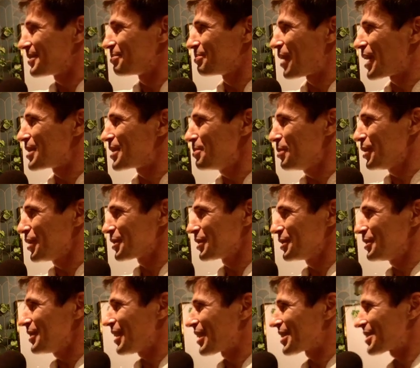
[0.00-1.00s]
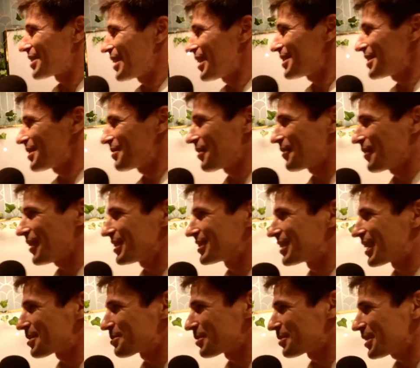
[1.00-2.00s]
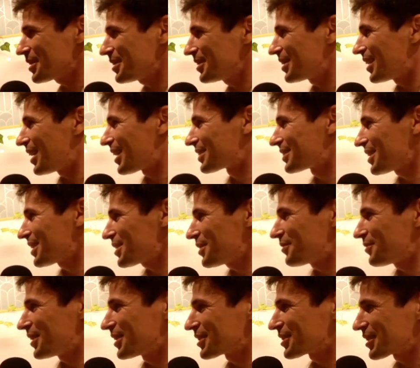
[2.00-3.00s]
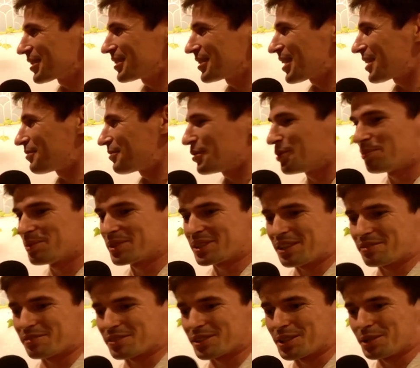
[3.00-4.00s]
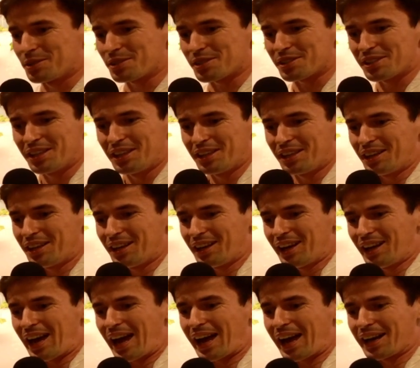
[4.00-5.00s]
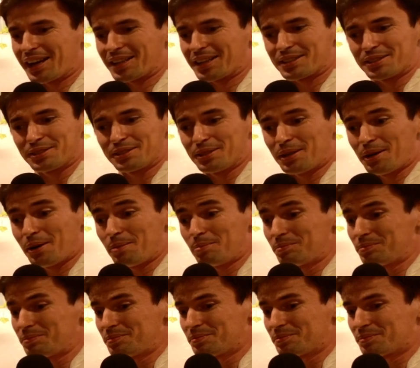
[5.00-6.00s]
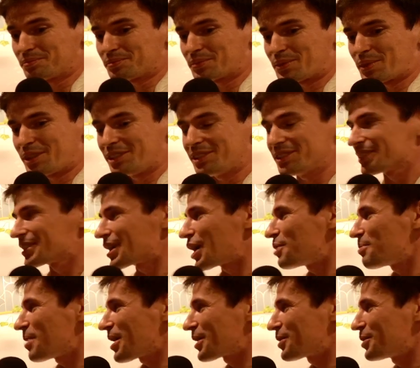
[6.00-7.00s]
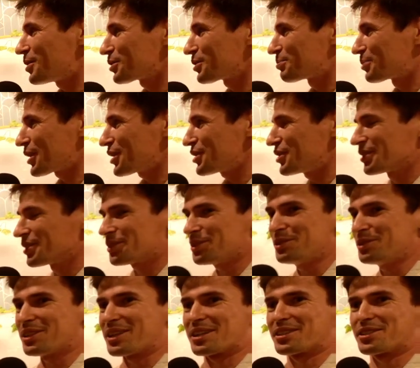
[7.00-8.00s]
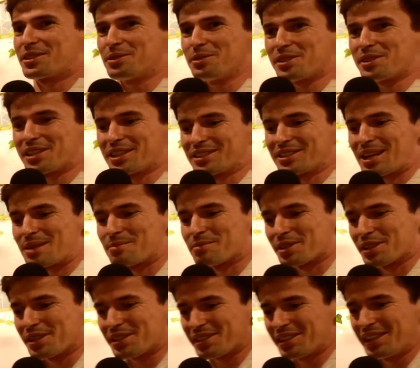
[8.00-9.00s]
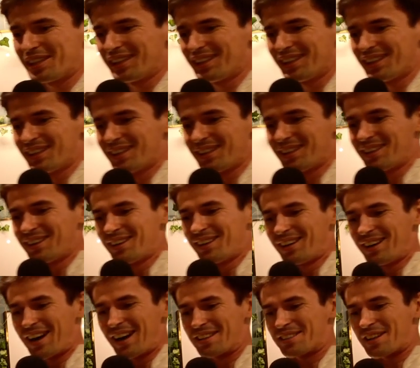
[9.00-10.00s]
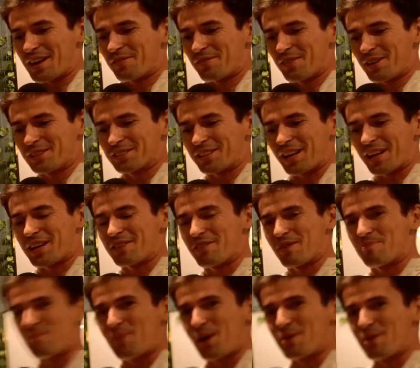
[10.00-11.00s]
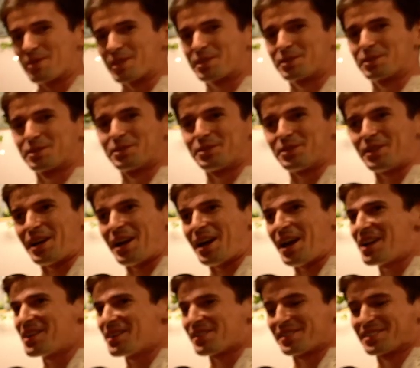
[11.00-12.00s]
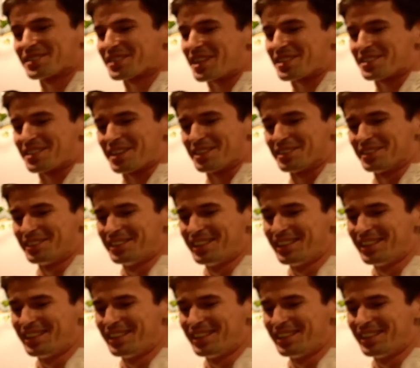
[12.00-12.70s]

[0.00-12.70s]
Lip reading: Made a model, extend FFI library, attach a function, fopen, fclose, and well, now my code reaching two C libraries, and I felt I have a power to do anything right now.